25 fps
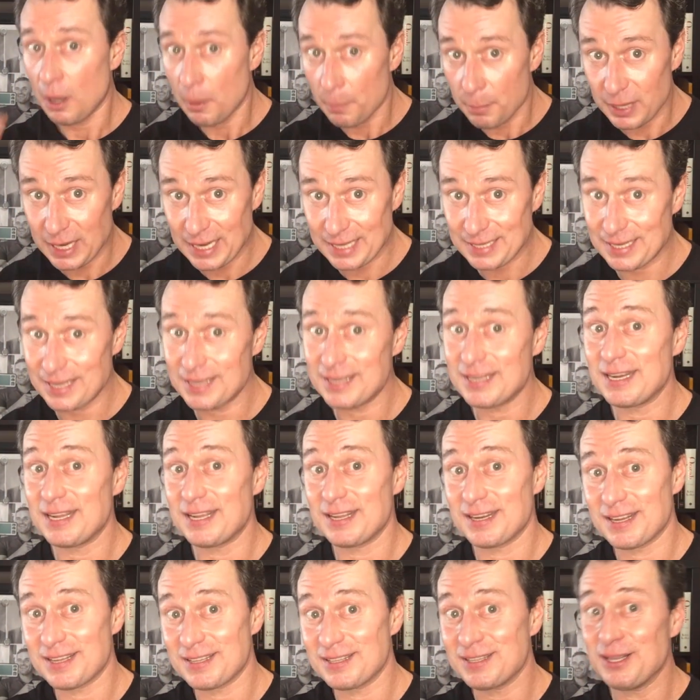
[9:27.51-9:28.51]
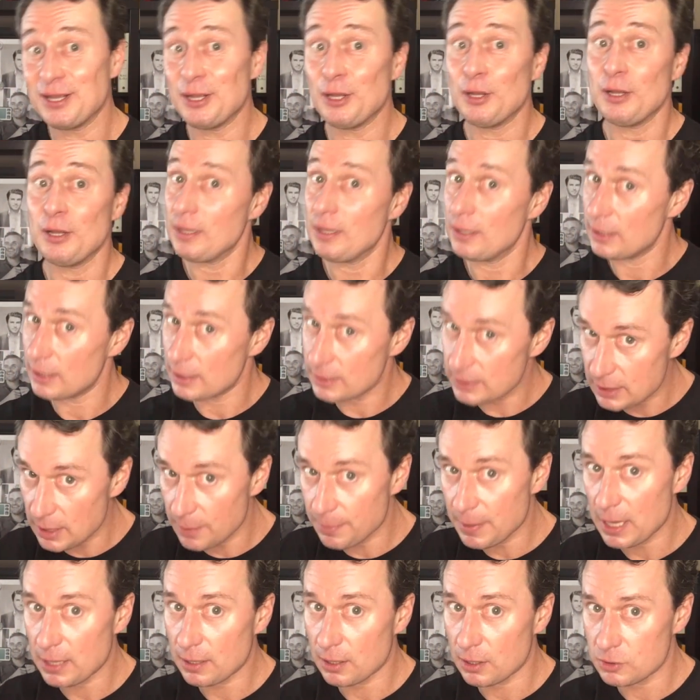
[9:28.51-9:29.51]
But I didn't need it. Let's
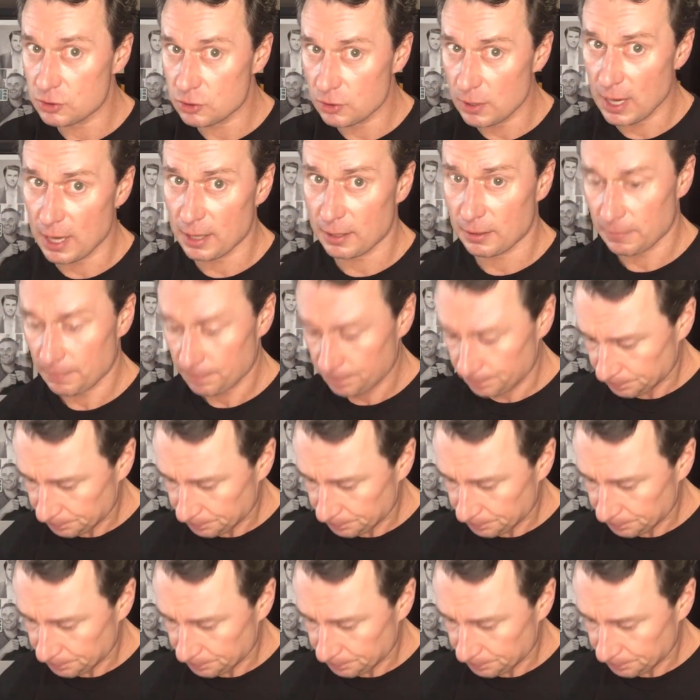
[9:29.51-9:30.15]
get back on track.